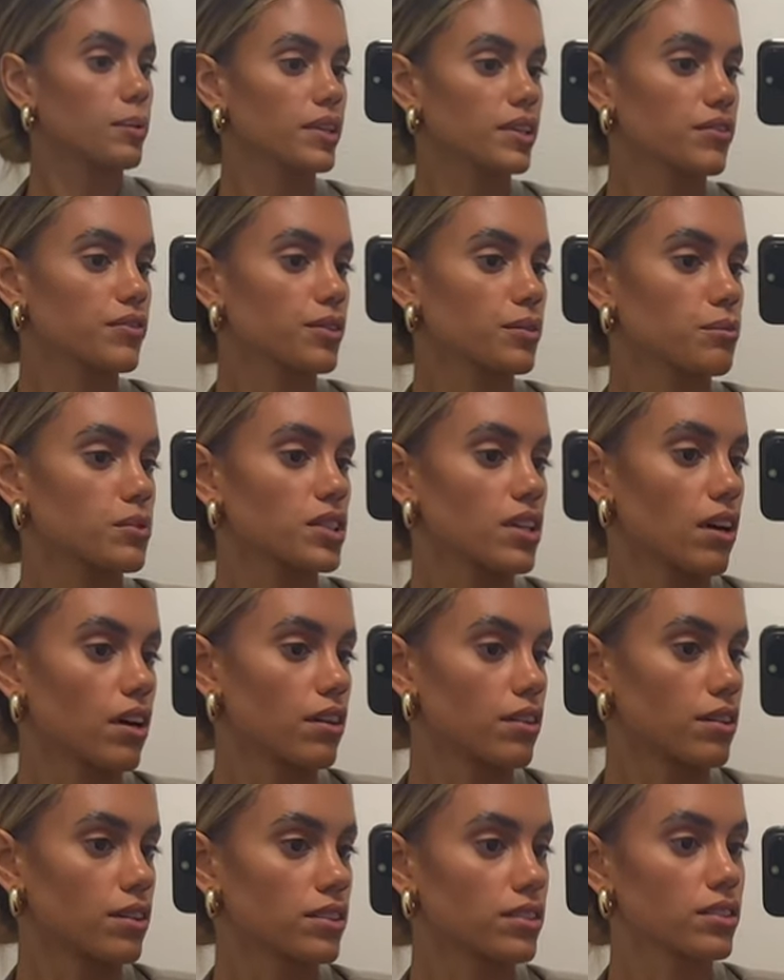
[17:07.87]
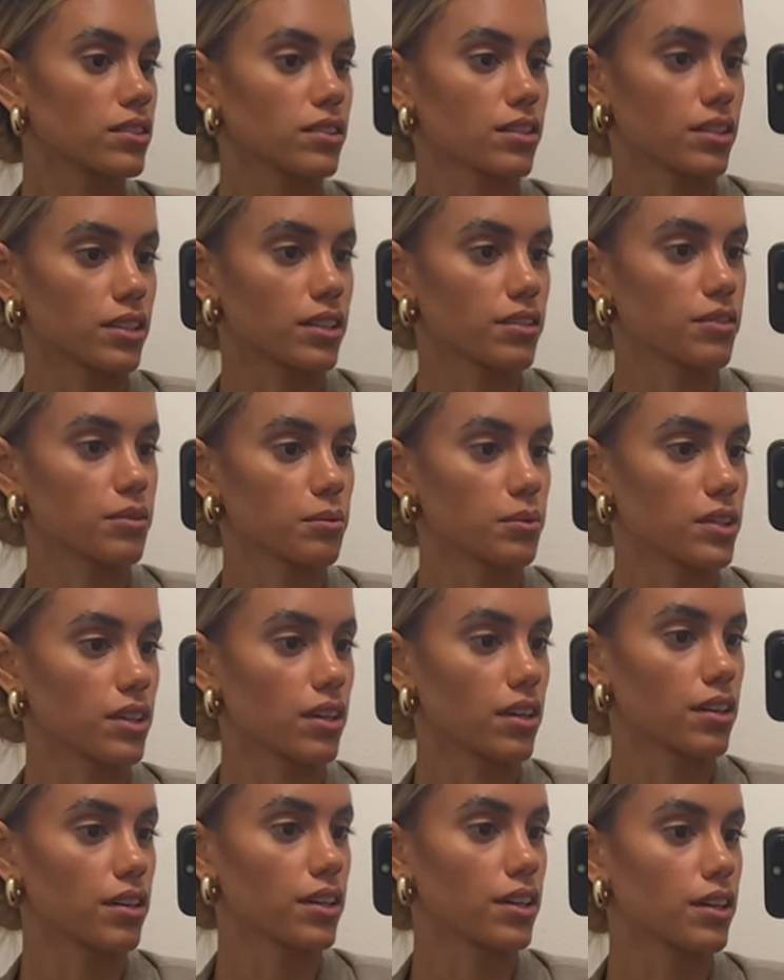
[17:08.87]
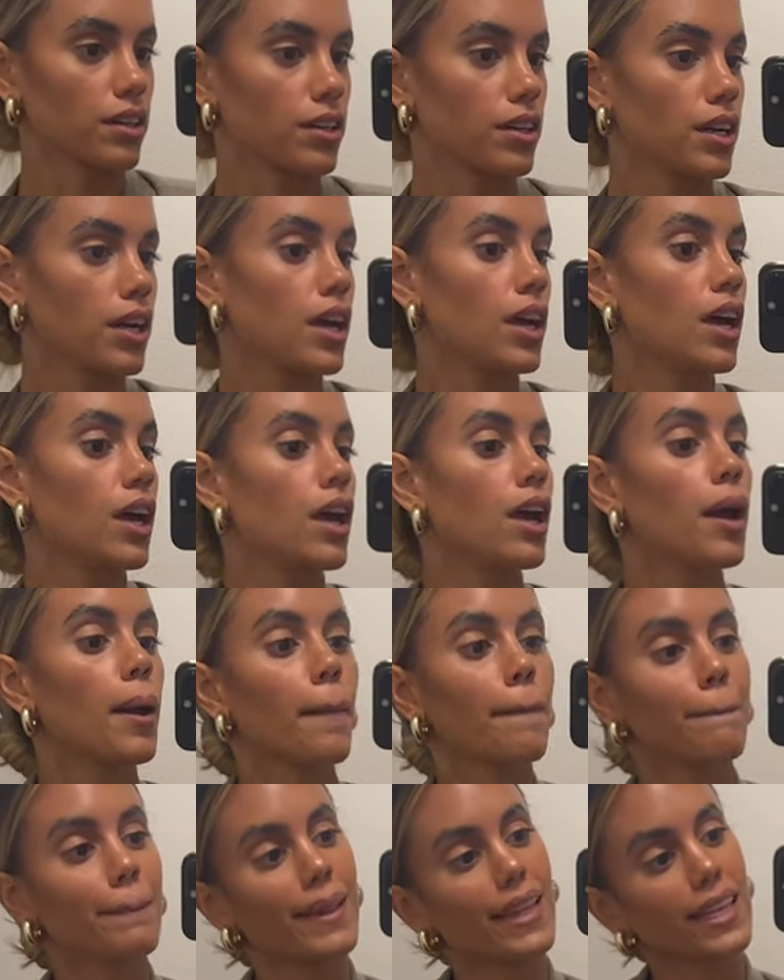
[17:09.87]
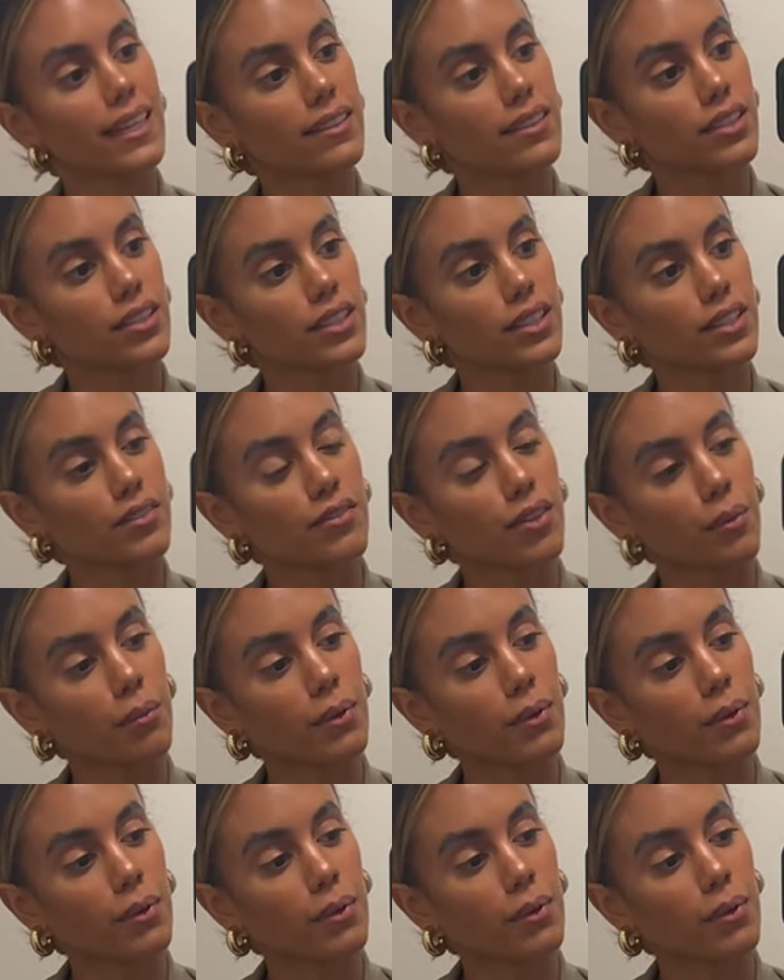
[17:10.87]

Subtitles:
is from Zara, skirt is from Zara. Blazer is from